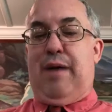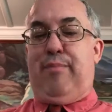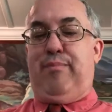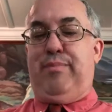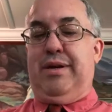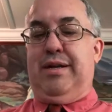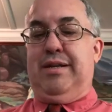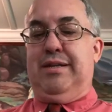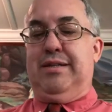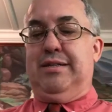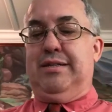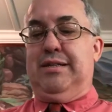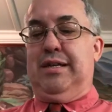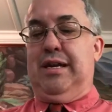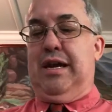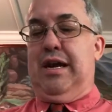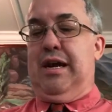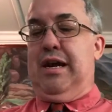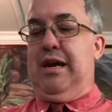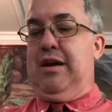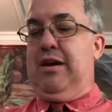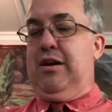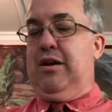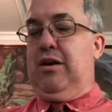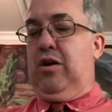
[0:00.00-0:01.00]
happens
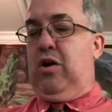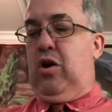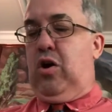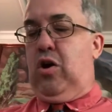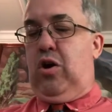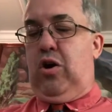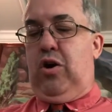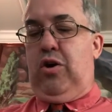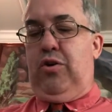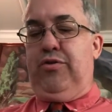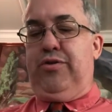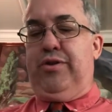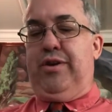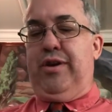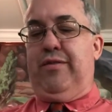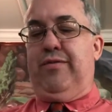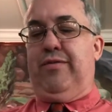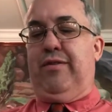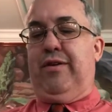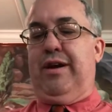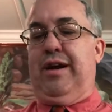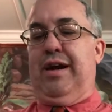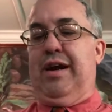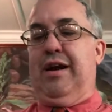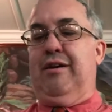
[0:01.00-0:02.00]
in all
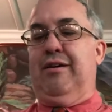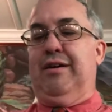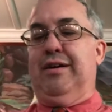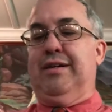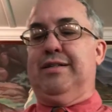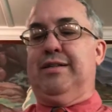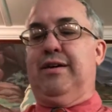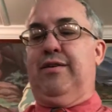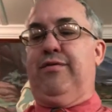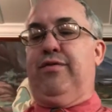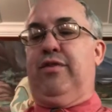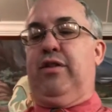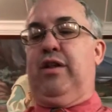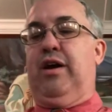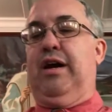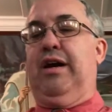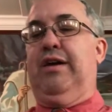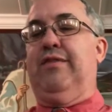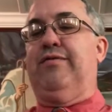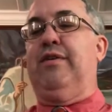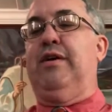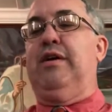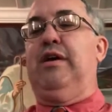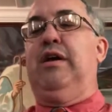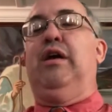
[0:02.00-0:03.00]
different areas of
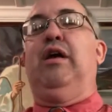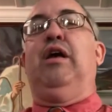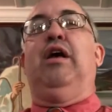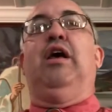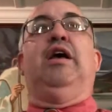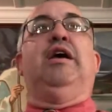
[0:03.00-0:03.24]
life